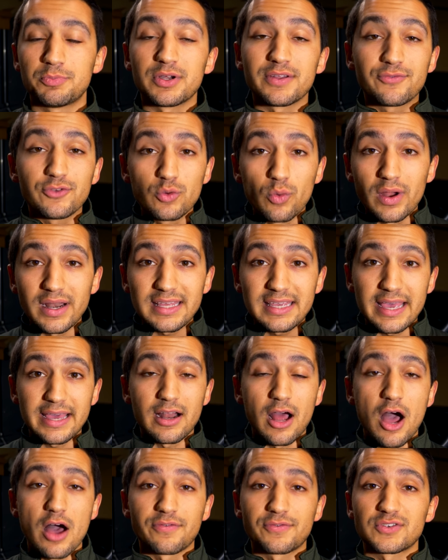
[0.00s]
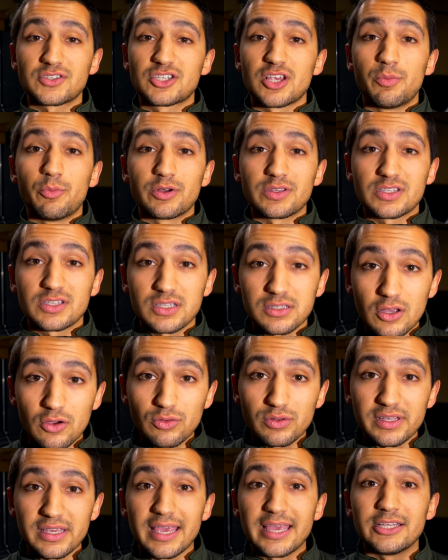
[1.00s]
But if you want to get off somewhat
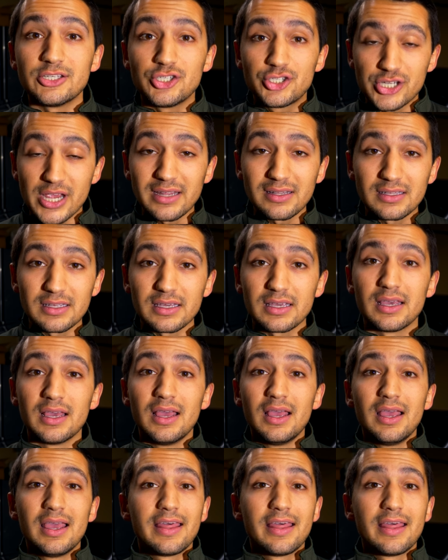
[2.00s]
slowly and gently,